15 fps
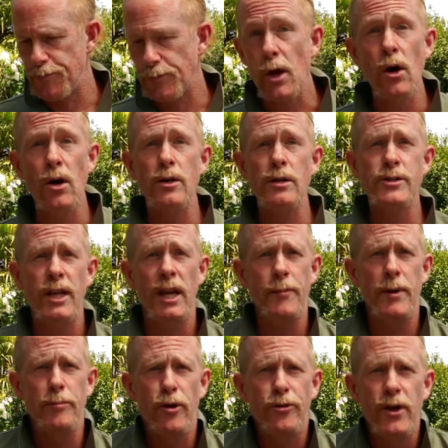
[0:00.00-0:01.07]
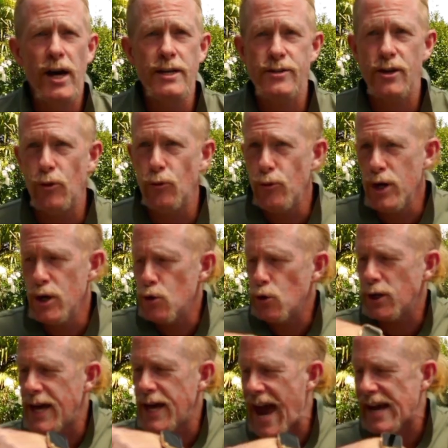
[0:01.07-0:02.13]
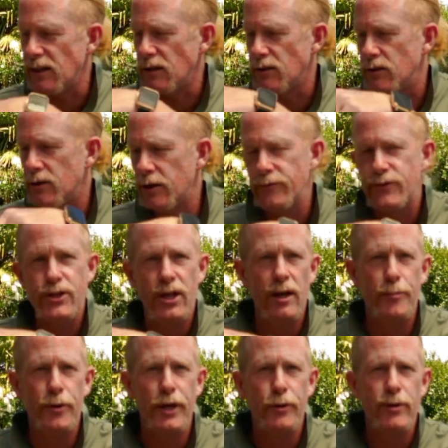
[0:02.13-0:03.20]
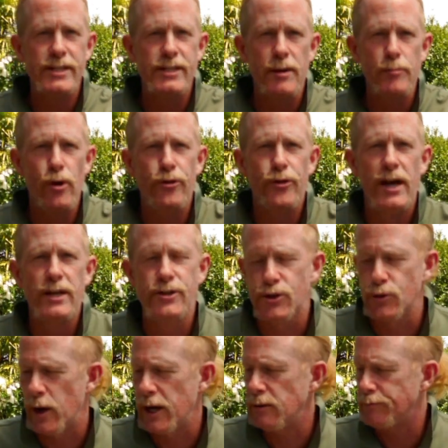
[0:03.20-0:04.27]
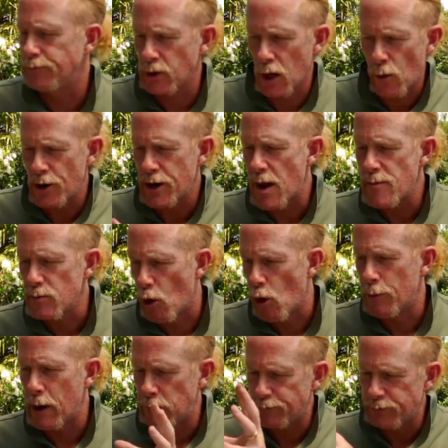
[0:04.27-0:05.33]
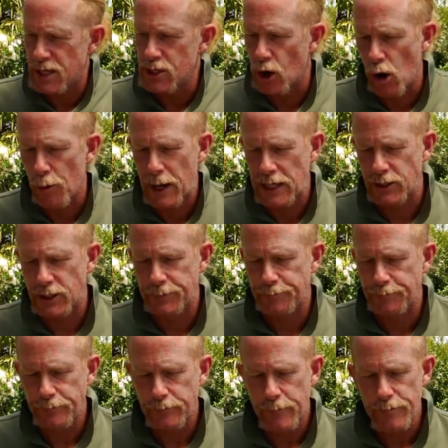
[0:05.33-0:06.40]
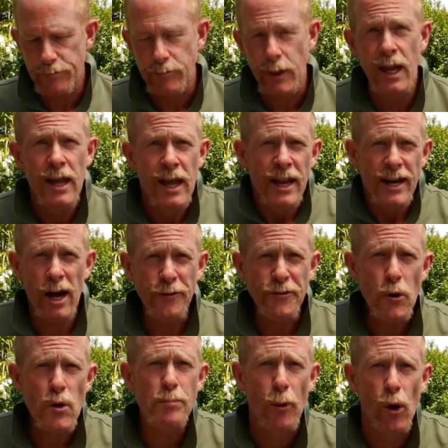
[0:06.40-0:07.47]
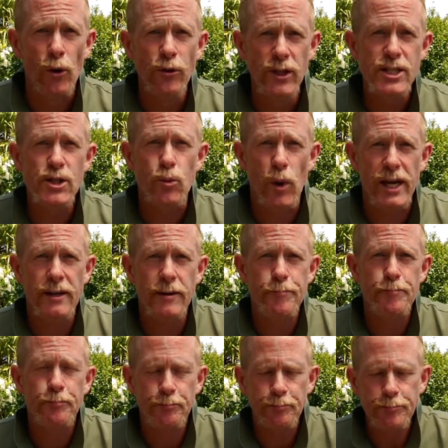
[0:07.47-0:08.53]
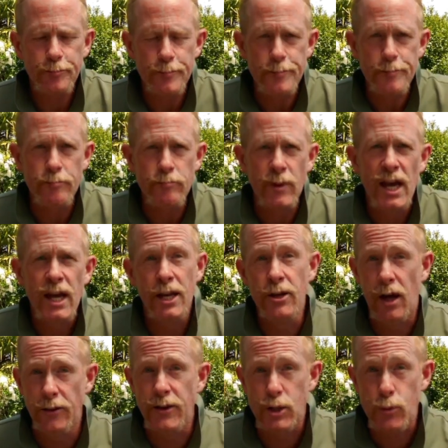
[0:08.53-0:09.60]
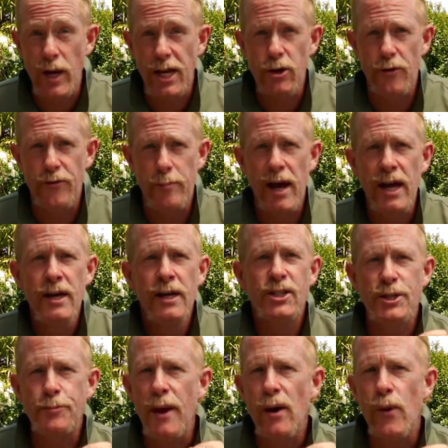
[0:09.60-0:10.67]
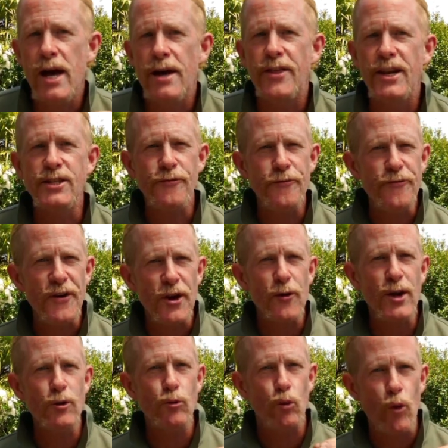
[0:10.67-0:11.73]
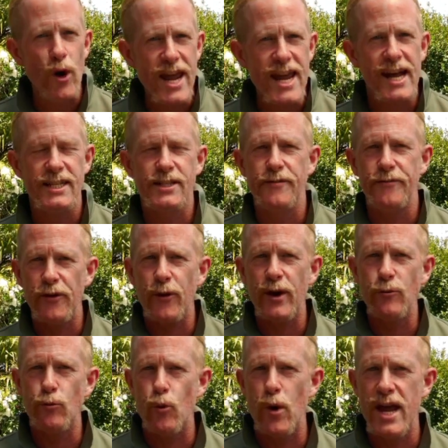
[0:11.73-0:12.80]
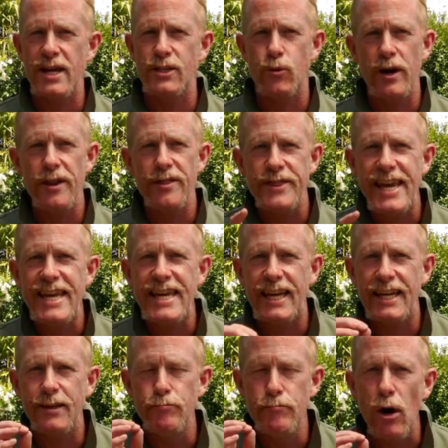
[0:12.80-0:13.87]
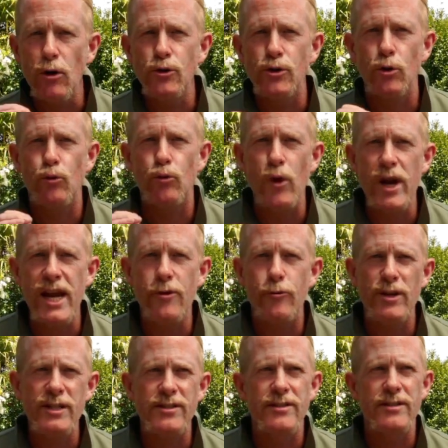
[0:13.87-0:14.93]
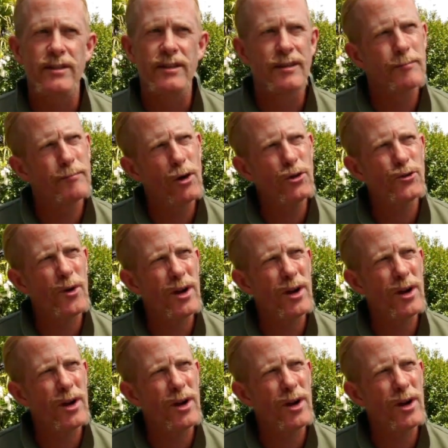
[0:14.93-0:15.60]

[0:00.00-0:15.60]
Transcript: Oh, celebrity birthdays. A real gaggle of celebrity wrestling birthdays this week. I won't name them all, but there's a whole bunch. Now, if you were born this week in November, just be aware that it's very rare. It's a very rare, it's one of the most rarest parts